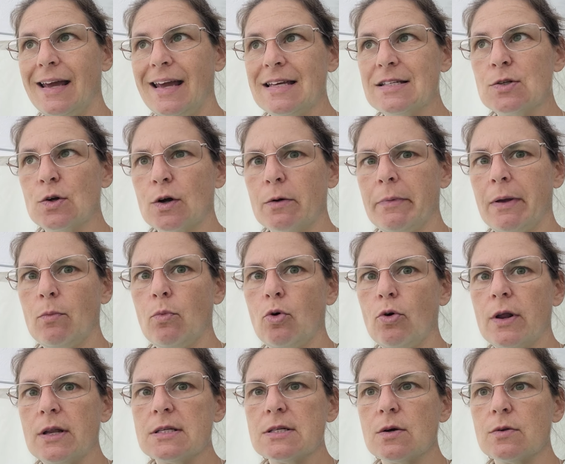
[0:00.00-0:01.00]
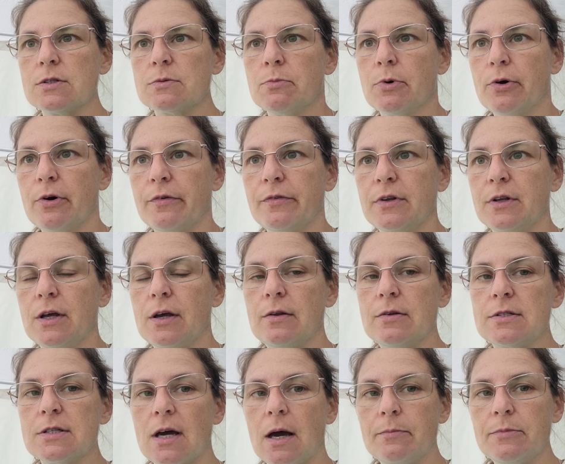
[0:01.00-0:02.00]
it's not going to be worn until tomorrow
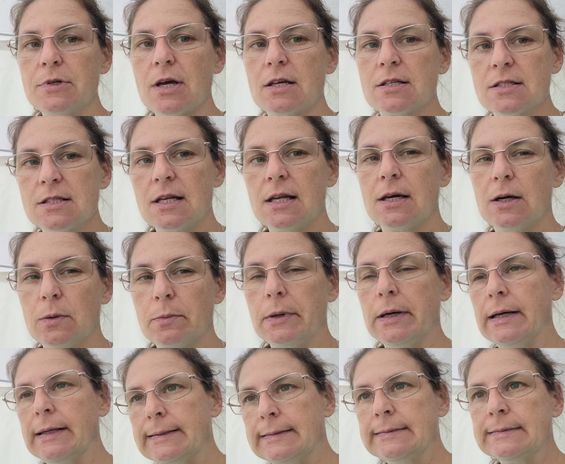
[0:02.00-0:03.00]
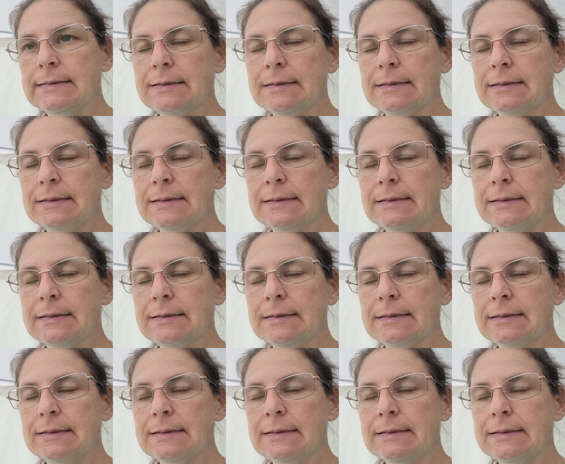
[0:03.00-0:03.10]
afternoon so I'm just a little bit